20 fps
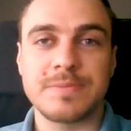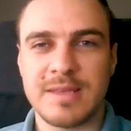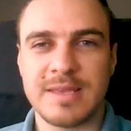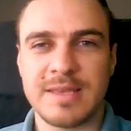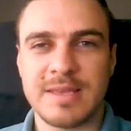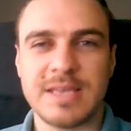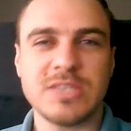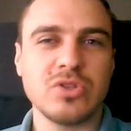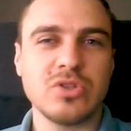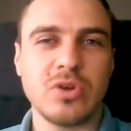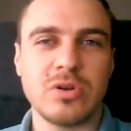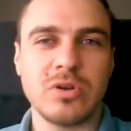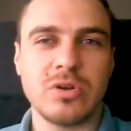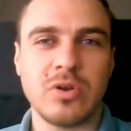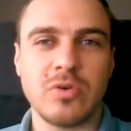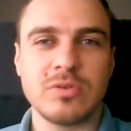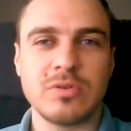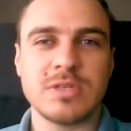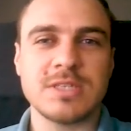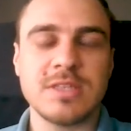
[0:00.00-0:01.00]
In case you don't
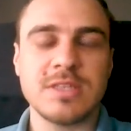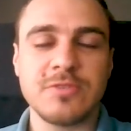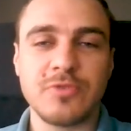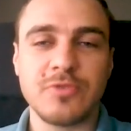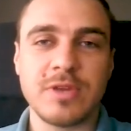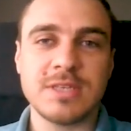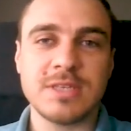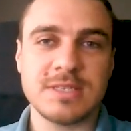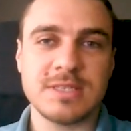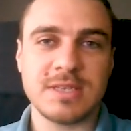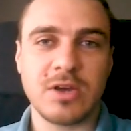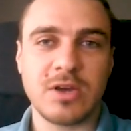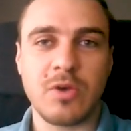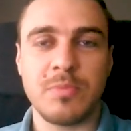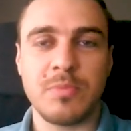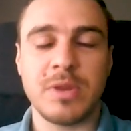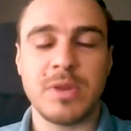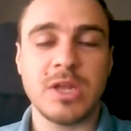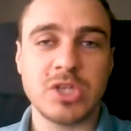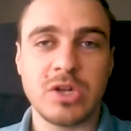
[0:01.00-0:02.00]
know, the seed phrase is a
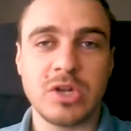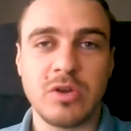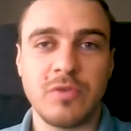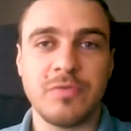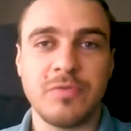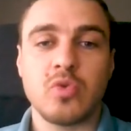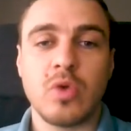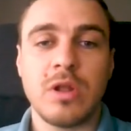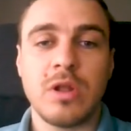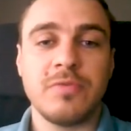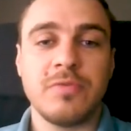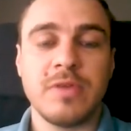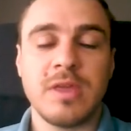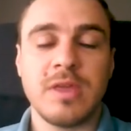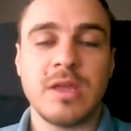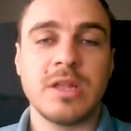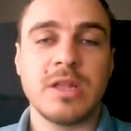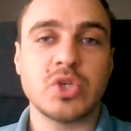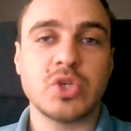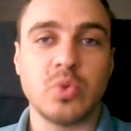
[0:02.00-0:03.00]
combination of 12
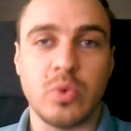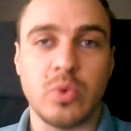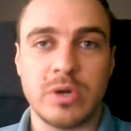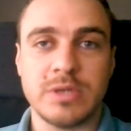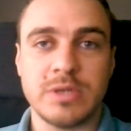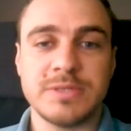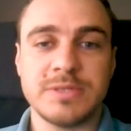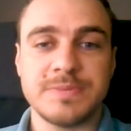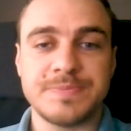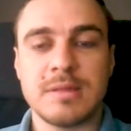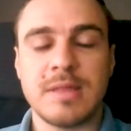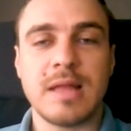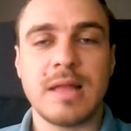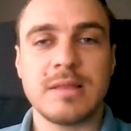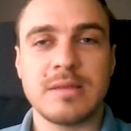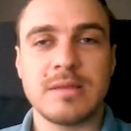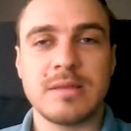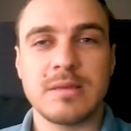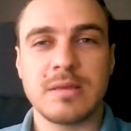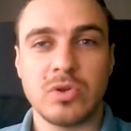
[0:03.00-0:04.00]
English words
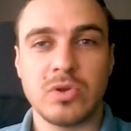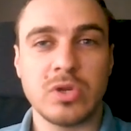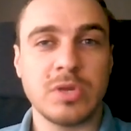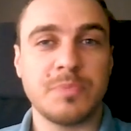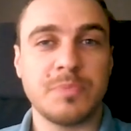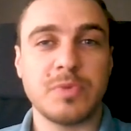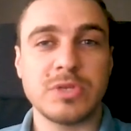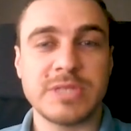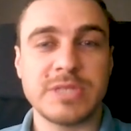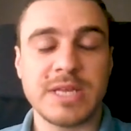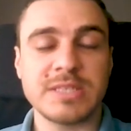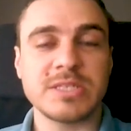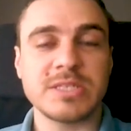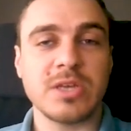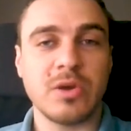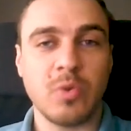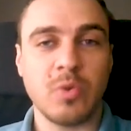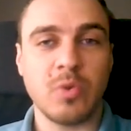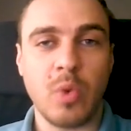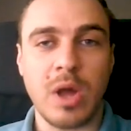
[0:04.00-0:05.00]
that represent
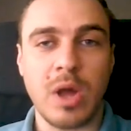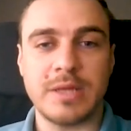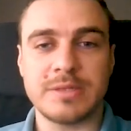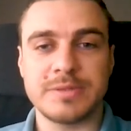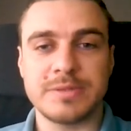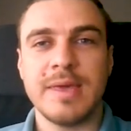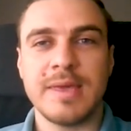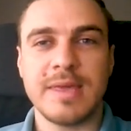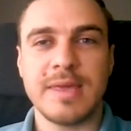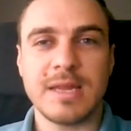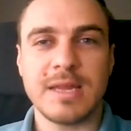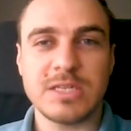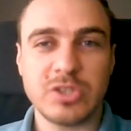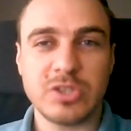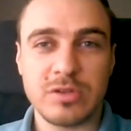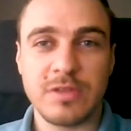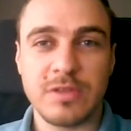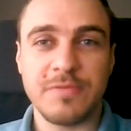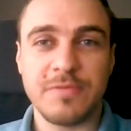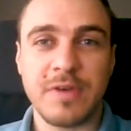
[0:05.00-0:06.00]
a wallet. In case
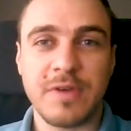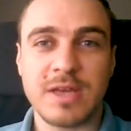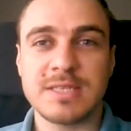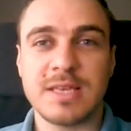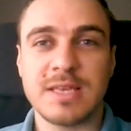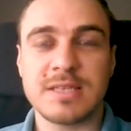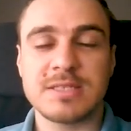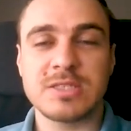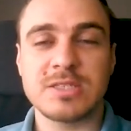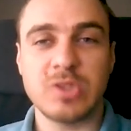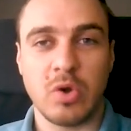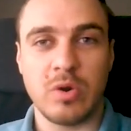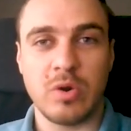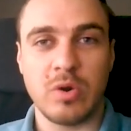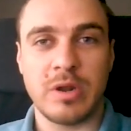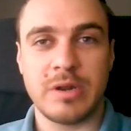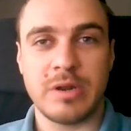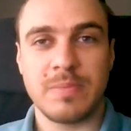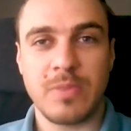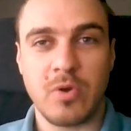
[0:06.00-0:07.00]
your device gets
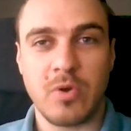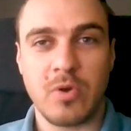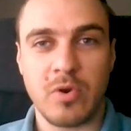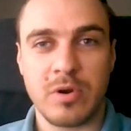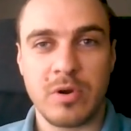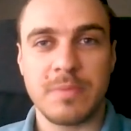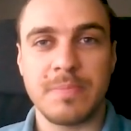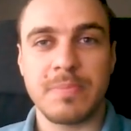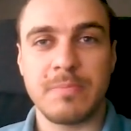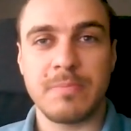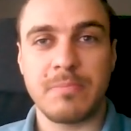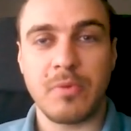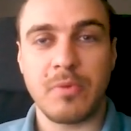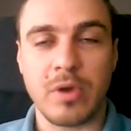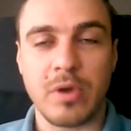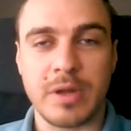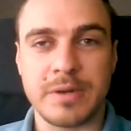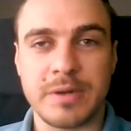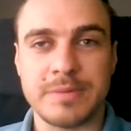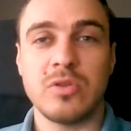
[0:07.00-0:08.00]
stolen or
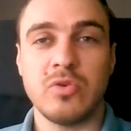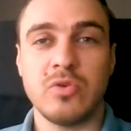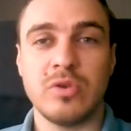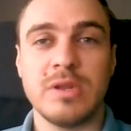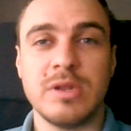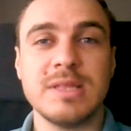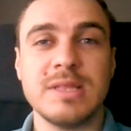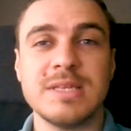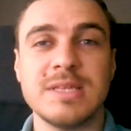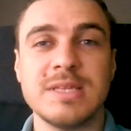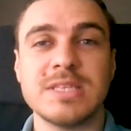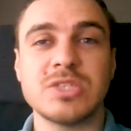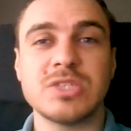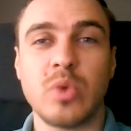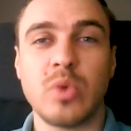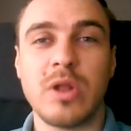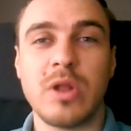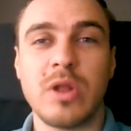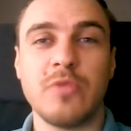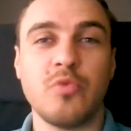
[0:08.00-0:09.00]
broken, you need this
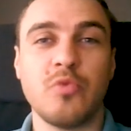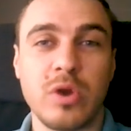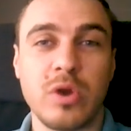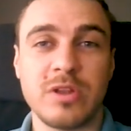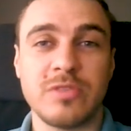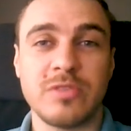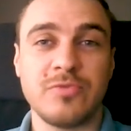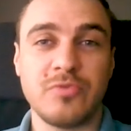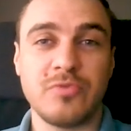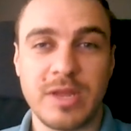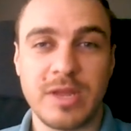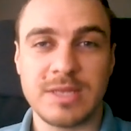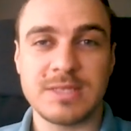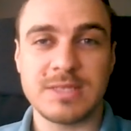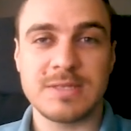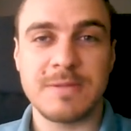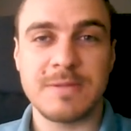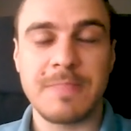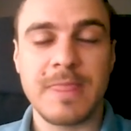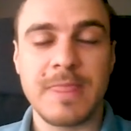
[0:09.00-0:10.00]
12-word
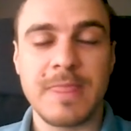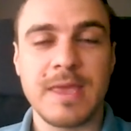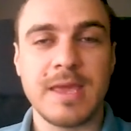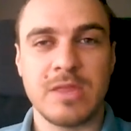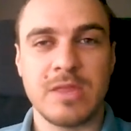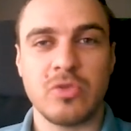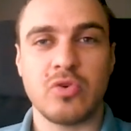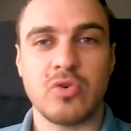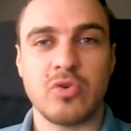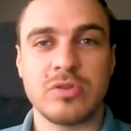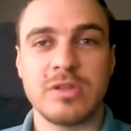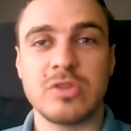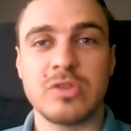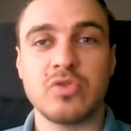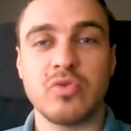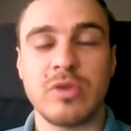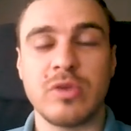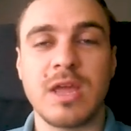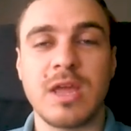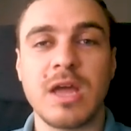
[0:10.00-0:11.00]
phrase in order
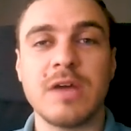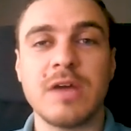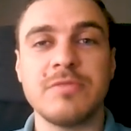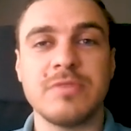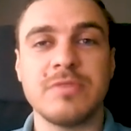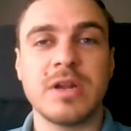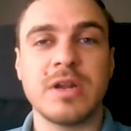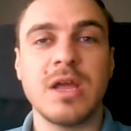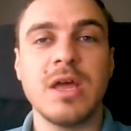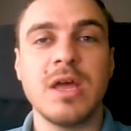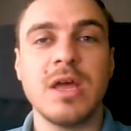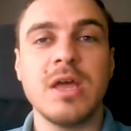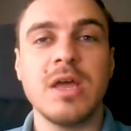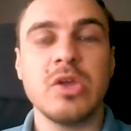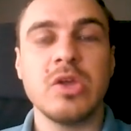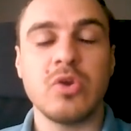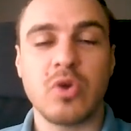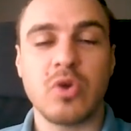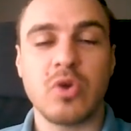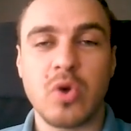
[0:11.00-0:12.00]
to recover
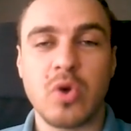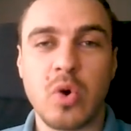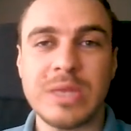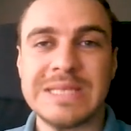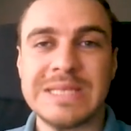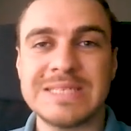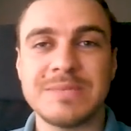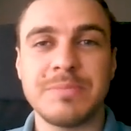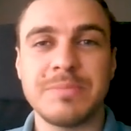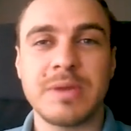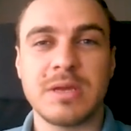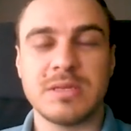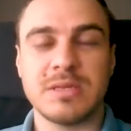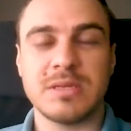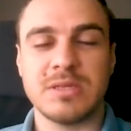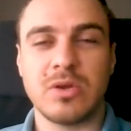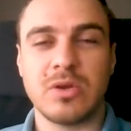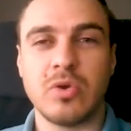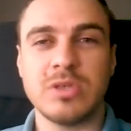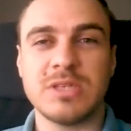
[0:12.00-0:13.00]
your coins, because
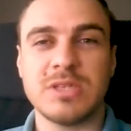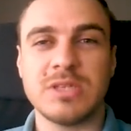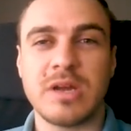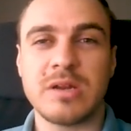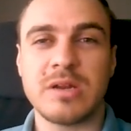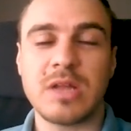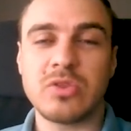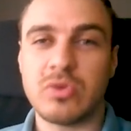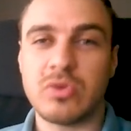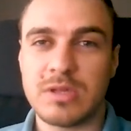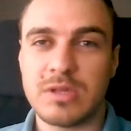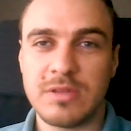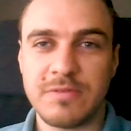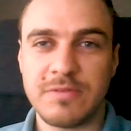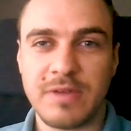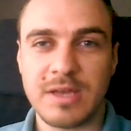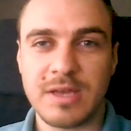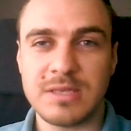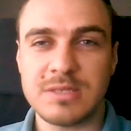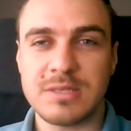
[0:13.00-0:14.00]
the coins are not on the
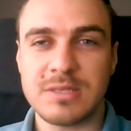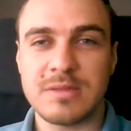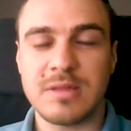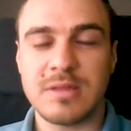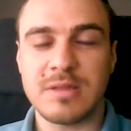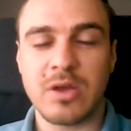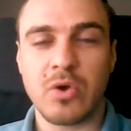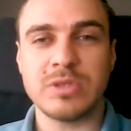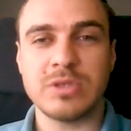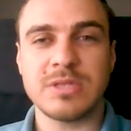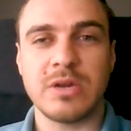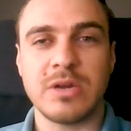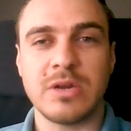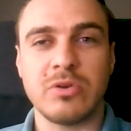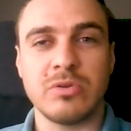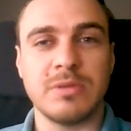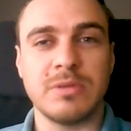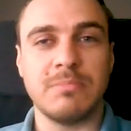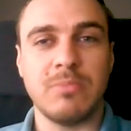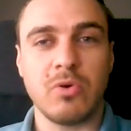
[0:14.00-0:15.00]
device, the coins are
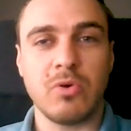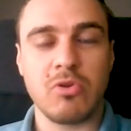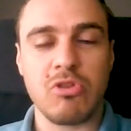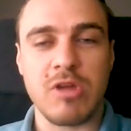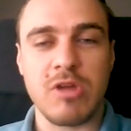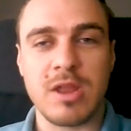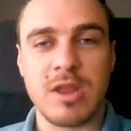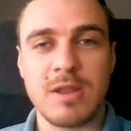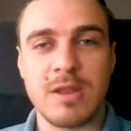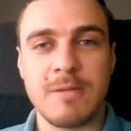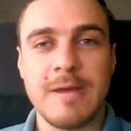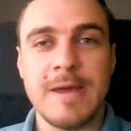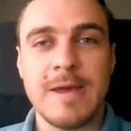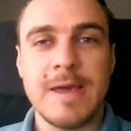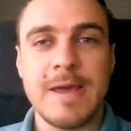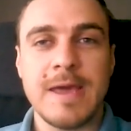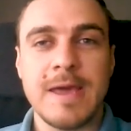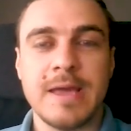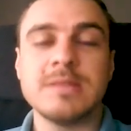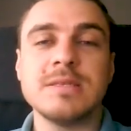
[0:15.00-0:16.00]
on the blockchain,
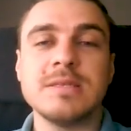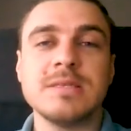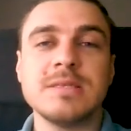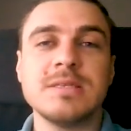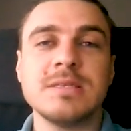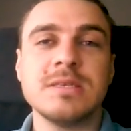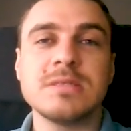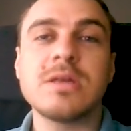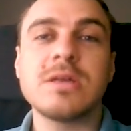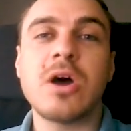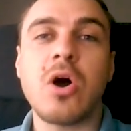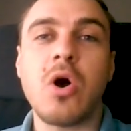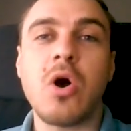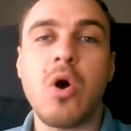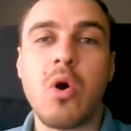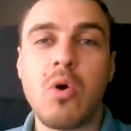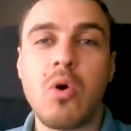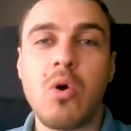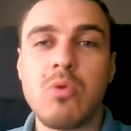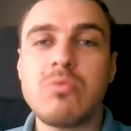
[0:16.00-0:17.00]
and this is the
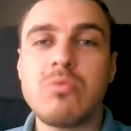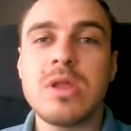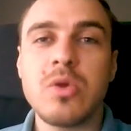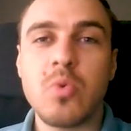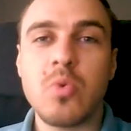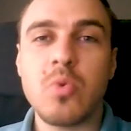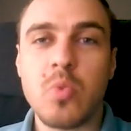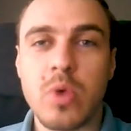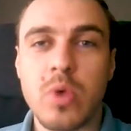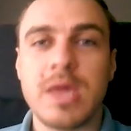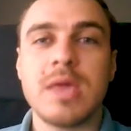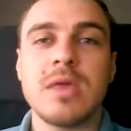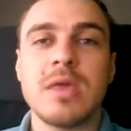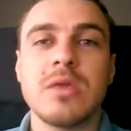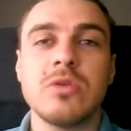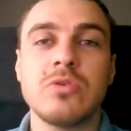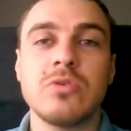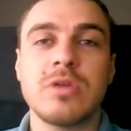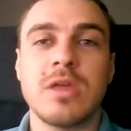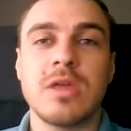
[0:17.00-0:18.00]
only way
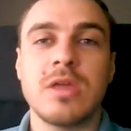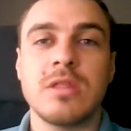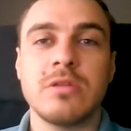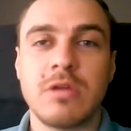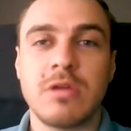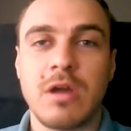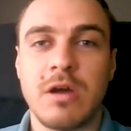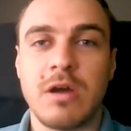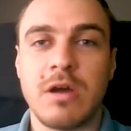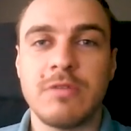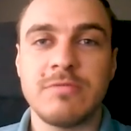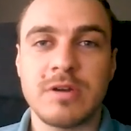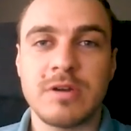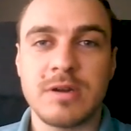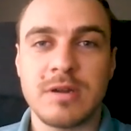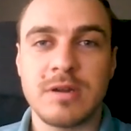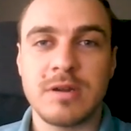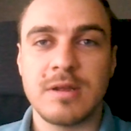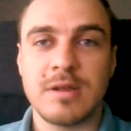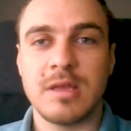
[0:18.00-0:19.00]
you can
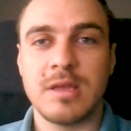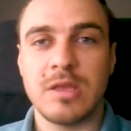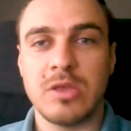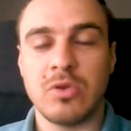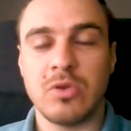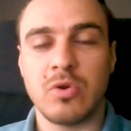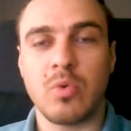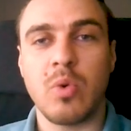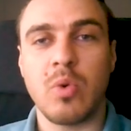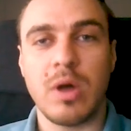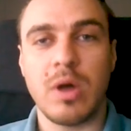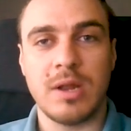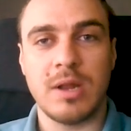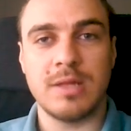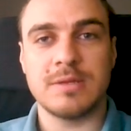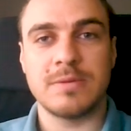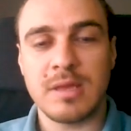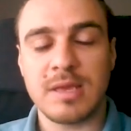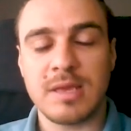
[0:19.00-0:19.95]
recover your wallet.